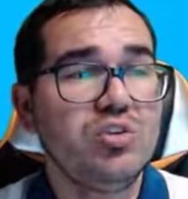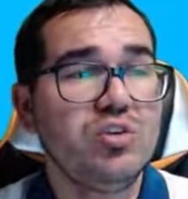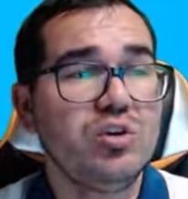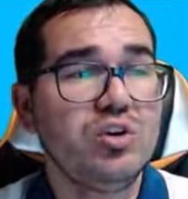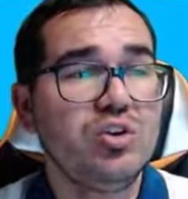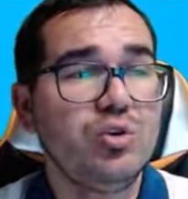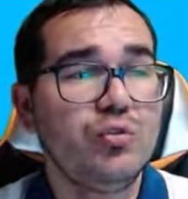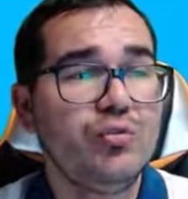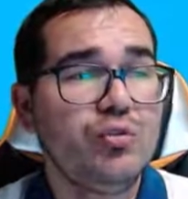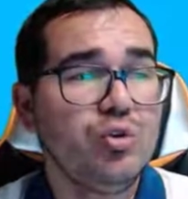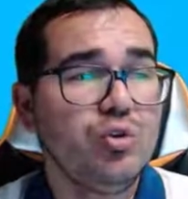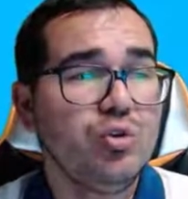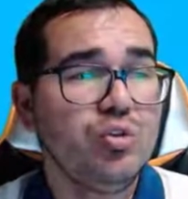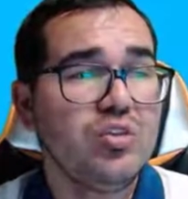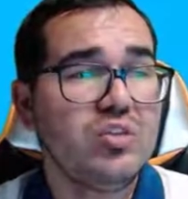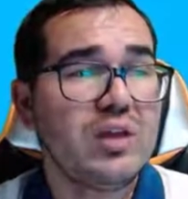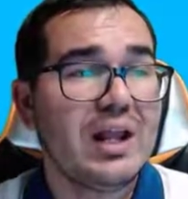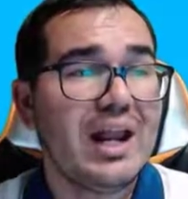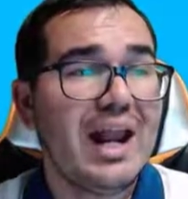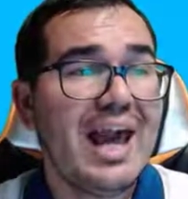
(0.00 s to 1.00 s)
you
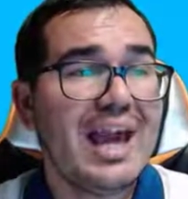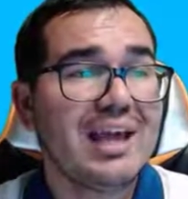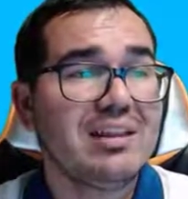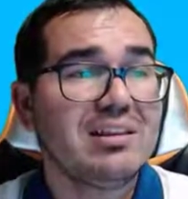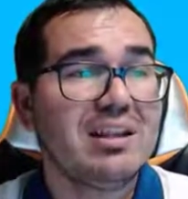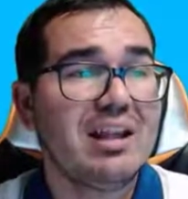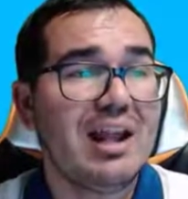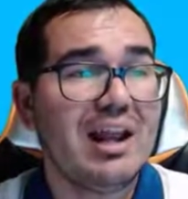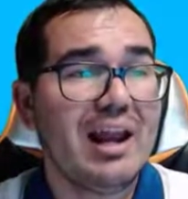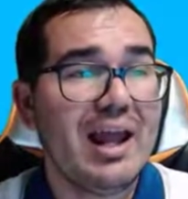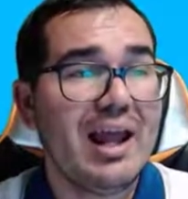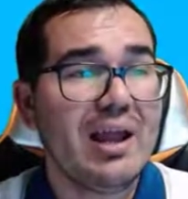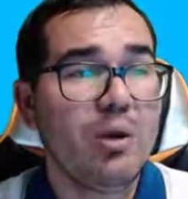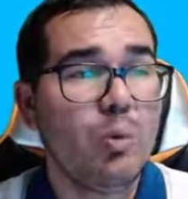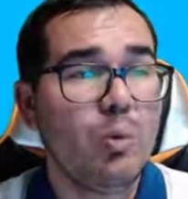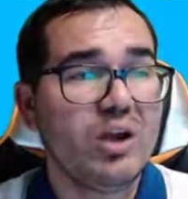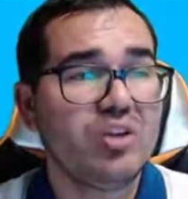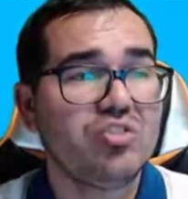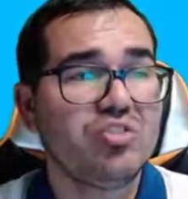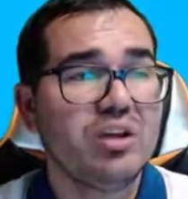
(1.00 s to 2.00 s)
select the
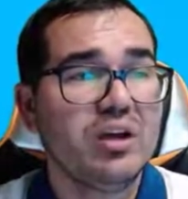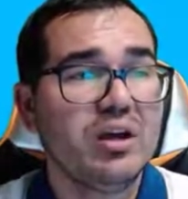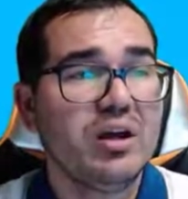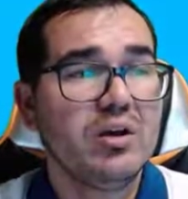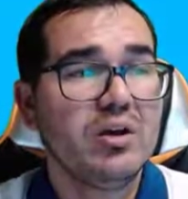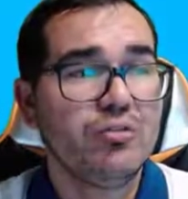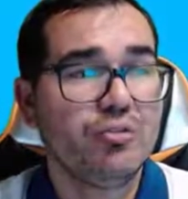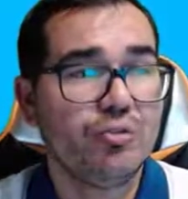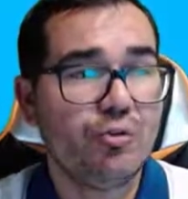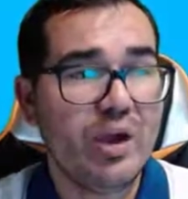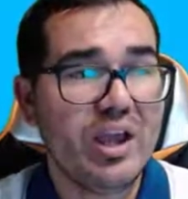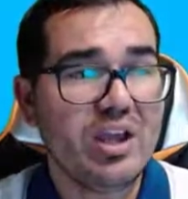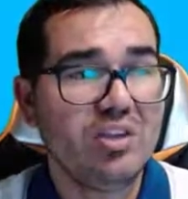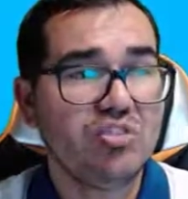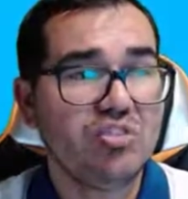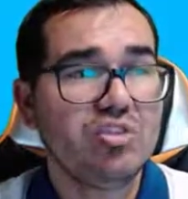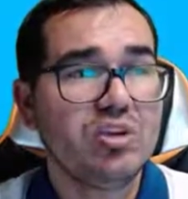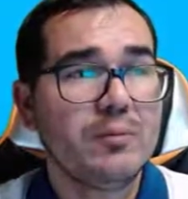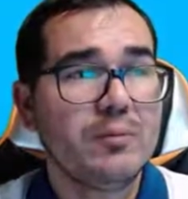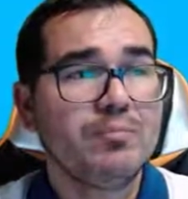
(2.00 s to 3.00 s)
language
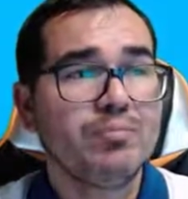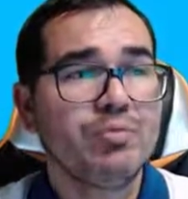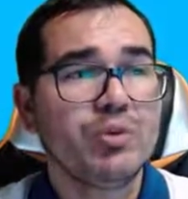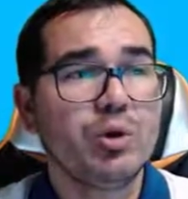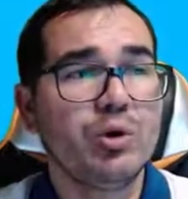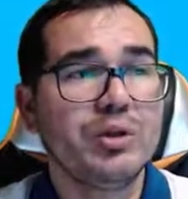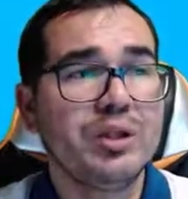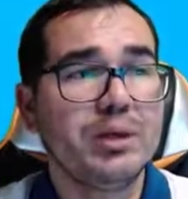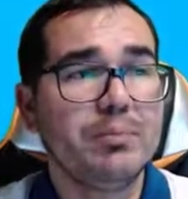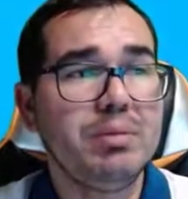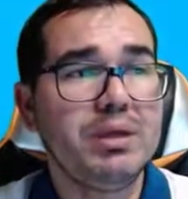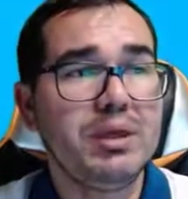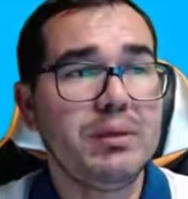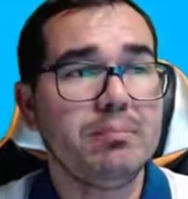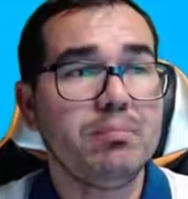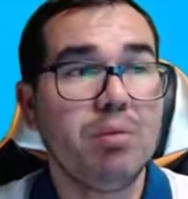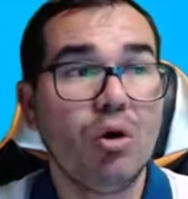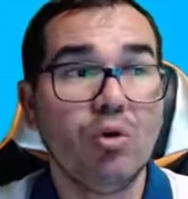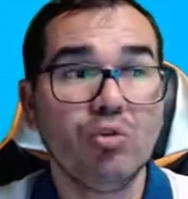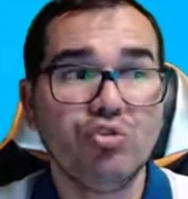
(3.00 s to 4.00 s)
French, gonna be
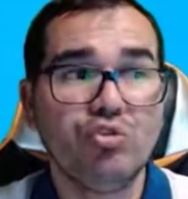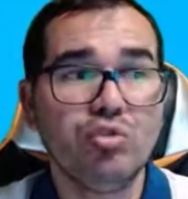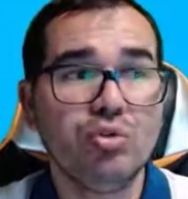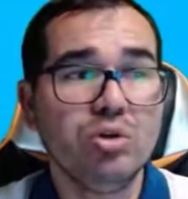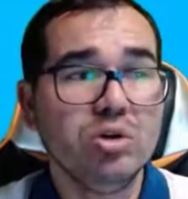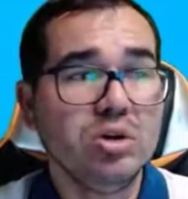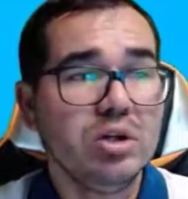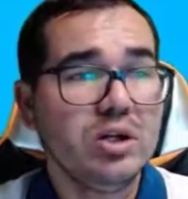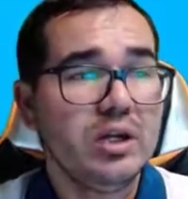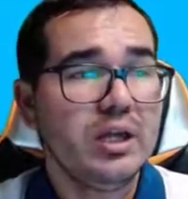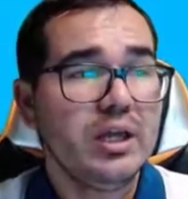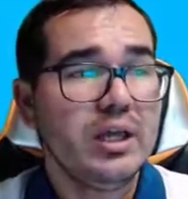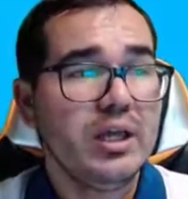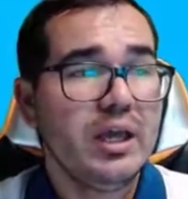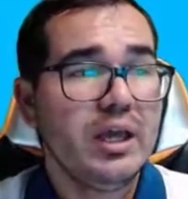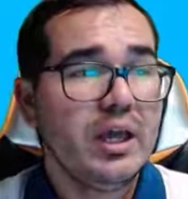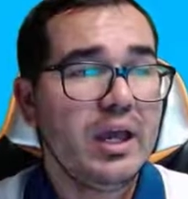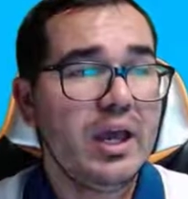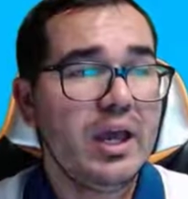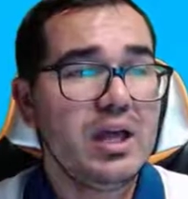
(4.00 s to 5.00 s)
Bonjour.
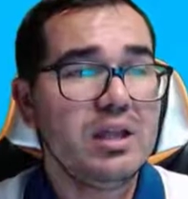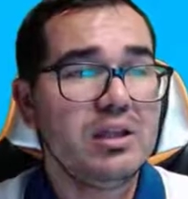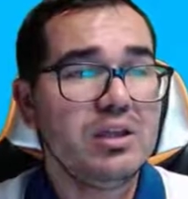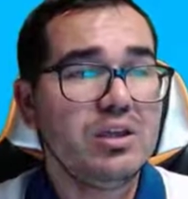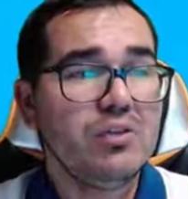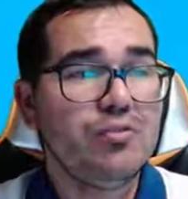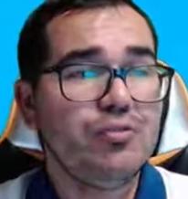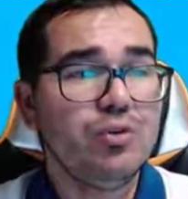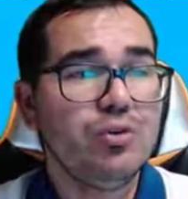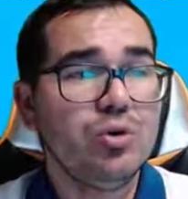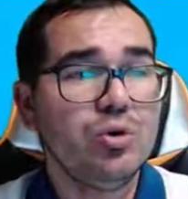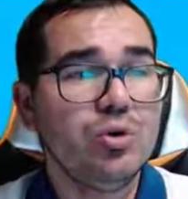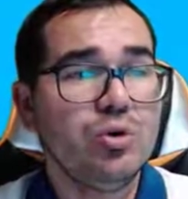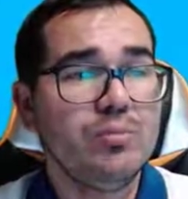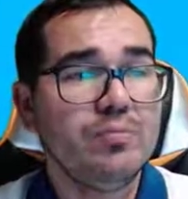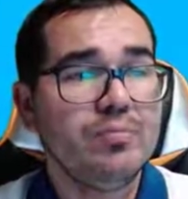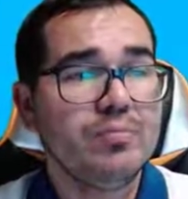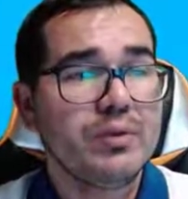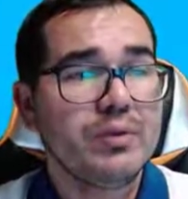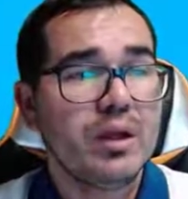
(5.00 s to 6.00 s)
And if you
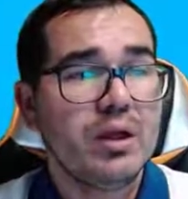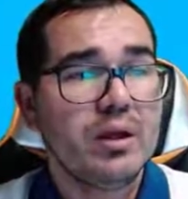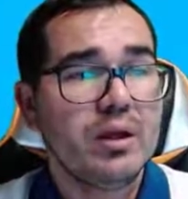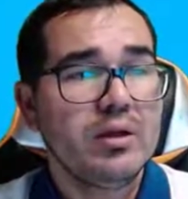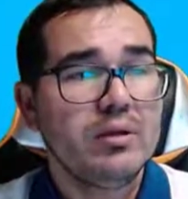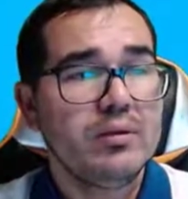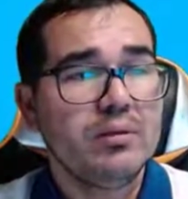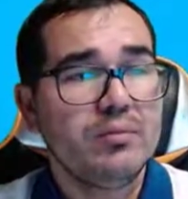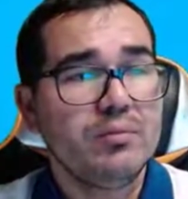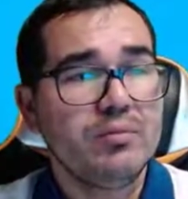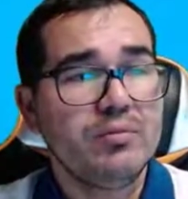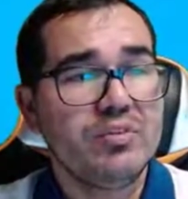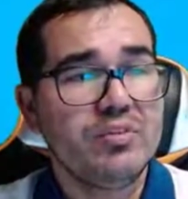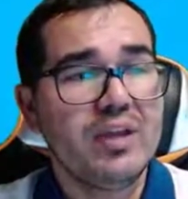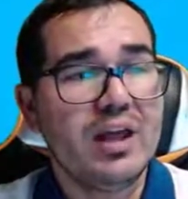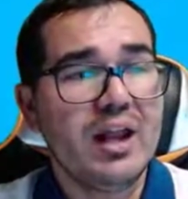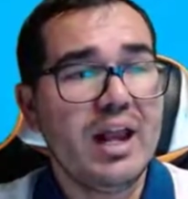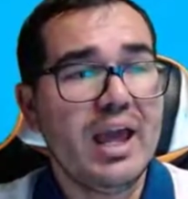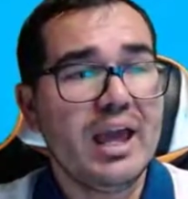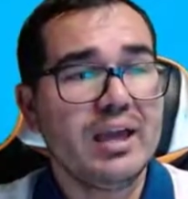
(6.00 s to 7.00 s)

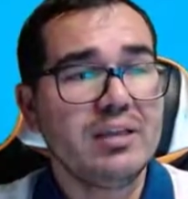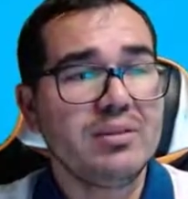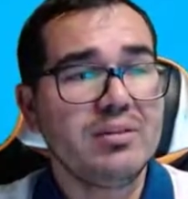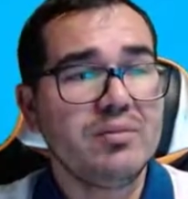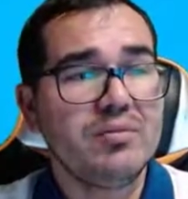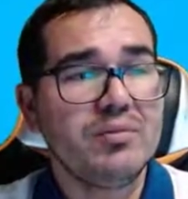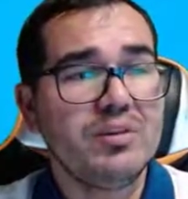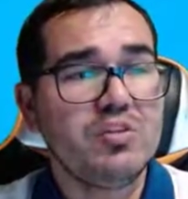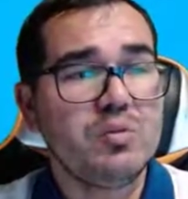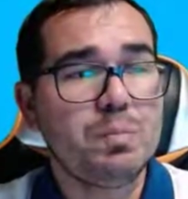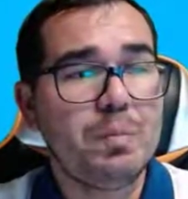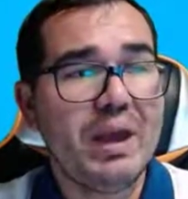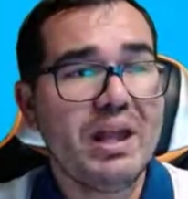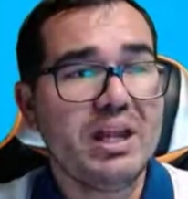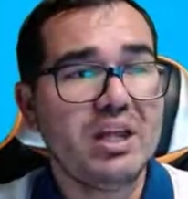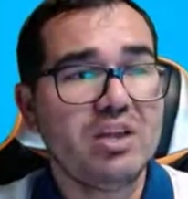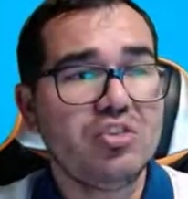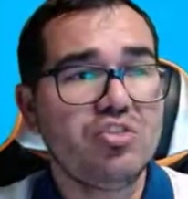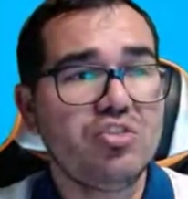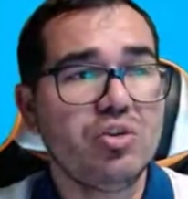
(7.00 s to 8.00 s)
select
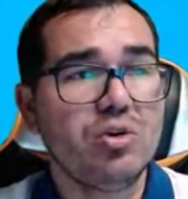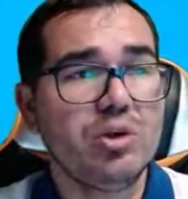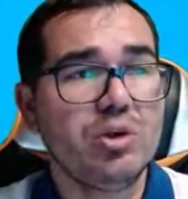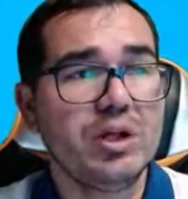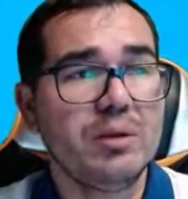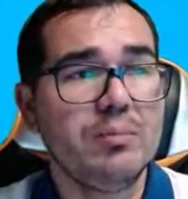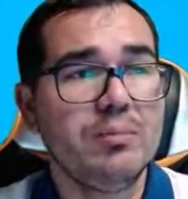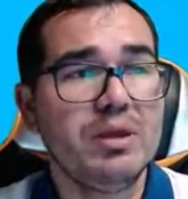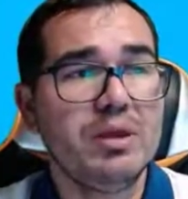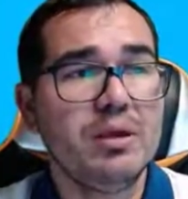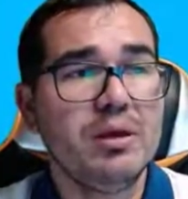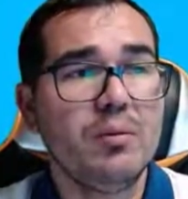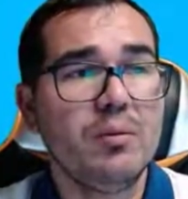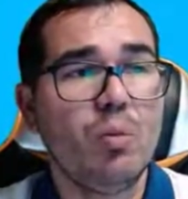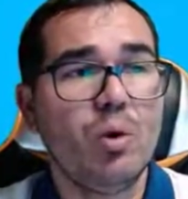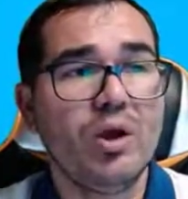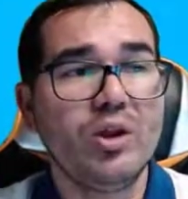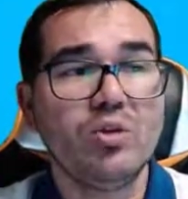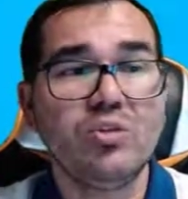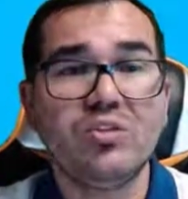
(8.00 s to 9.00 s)
Spanish, gonna be
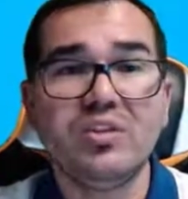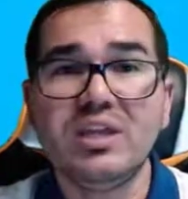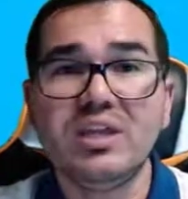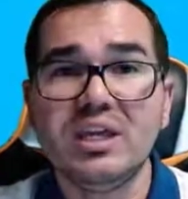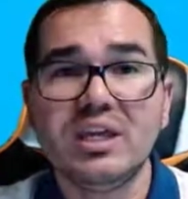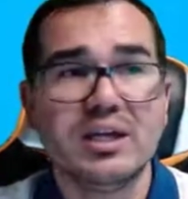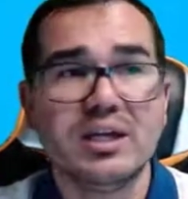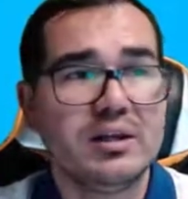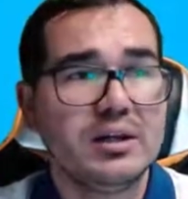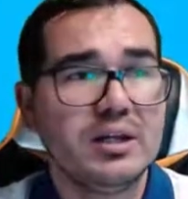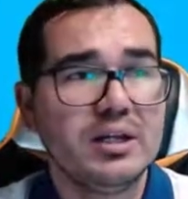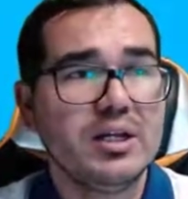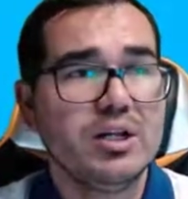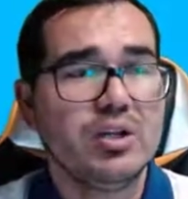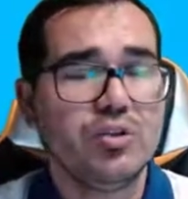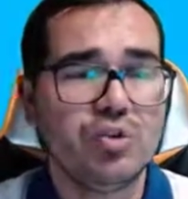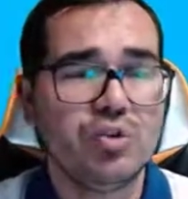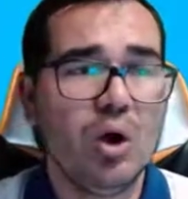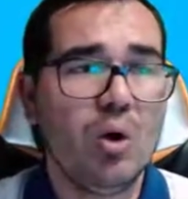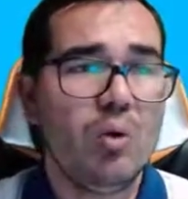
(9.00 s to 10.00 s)
Buenos Dias.
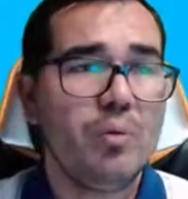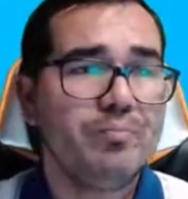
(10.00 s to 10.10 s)
So